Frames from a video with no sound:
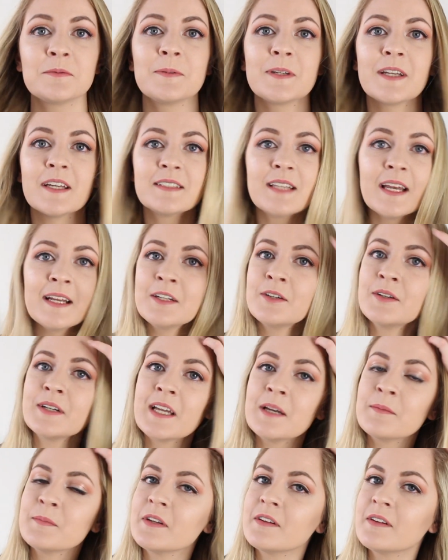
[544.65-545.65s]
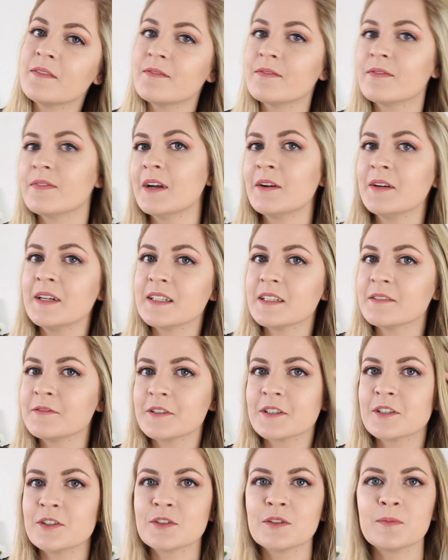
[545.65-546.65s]
because I know it can be very
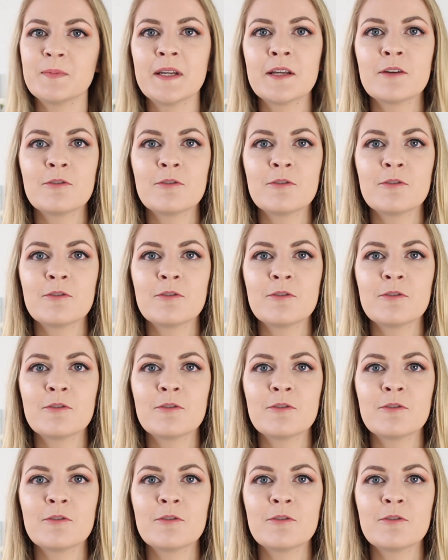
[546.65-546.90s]
difficult to be